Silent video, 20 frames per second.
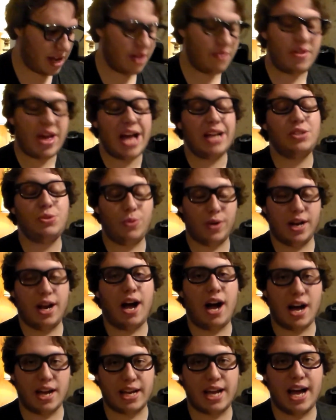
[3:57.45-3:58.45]
And that's
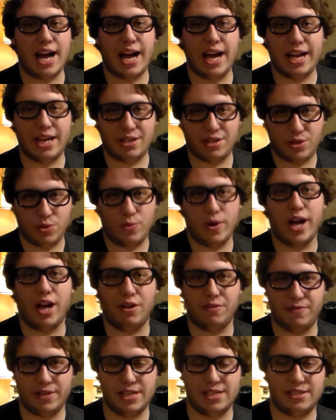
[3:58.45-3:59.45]
what Hawkeye
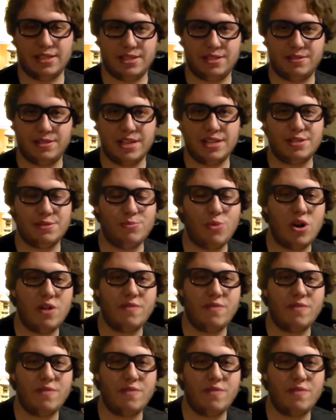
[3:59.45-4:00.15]
12 is. It's